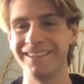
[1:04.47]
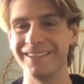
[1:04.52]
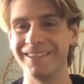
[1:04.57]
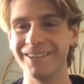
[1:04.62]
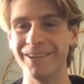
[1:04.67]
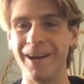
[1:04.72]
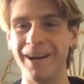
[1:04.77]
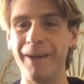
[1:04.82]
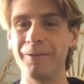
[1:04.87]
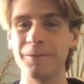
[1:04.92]

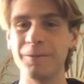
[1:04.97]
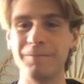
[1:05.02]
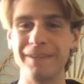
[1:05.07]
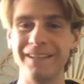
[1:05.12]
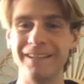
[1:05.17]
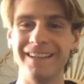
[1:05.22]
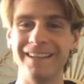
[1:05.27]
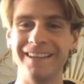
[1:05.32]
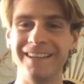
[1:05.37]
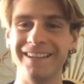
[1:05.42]
I would be
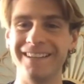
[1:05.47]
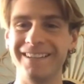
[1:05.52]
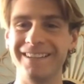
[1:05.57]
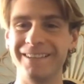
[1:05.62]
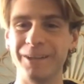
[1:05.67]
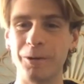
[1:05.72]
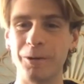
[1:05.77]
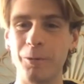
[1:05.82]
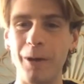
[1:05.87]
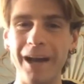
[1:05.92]
the
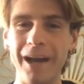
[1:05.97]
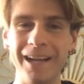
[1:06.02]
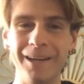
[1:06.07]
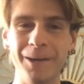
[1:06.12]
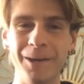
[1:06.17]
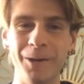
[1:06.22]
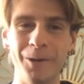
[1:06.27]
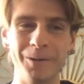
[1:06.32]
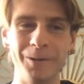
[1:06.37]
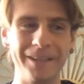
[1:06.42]

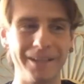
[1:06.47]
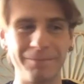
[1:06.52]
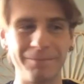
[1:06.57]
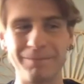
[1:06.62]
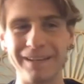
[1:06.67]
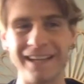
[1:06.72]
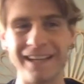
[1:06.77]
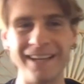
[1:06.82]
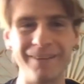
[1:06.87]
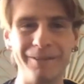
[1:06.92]
guaylo that
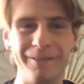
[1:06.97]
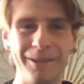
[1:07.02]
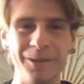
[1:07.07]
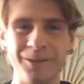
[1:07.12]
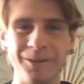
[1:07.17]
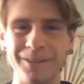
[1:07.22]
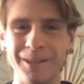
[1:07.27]
play with all the